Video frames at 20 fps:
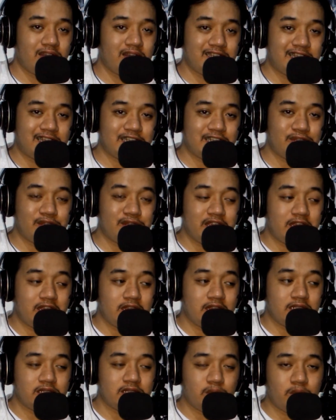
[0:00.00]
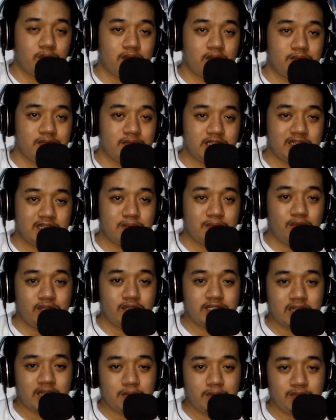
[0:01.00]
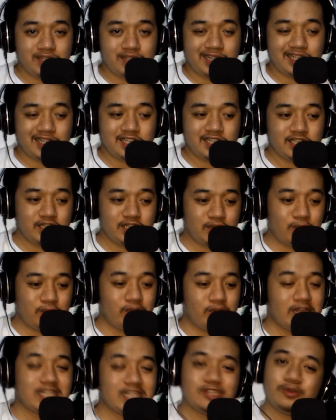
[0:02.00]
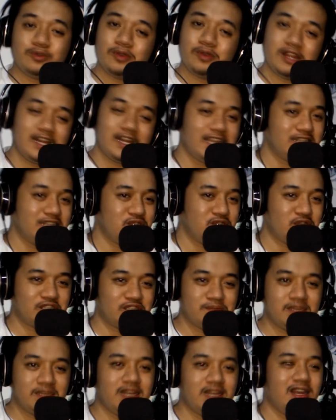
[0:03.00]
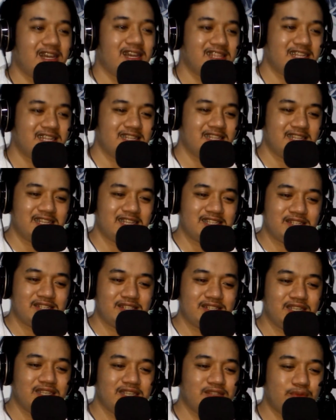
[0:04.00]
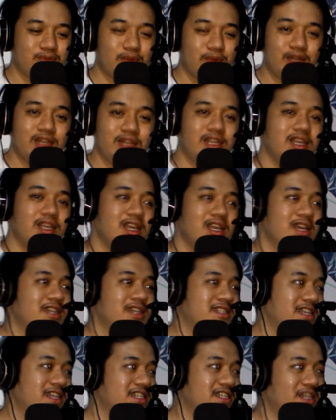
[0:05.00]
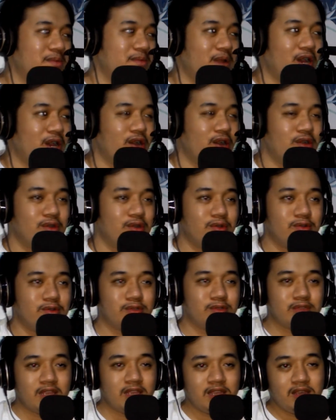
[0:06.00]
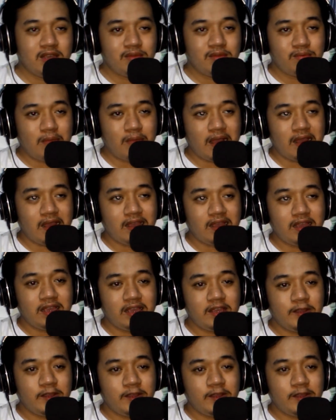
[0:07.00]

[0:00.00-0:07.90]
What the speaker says: Alright guys, so I think that's the one, Beastie Boy Sabotage. So that's really interests me a lot, and that's just really says about my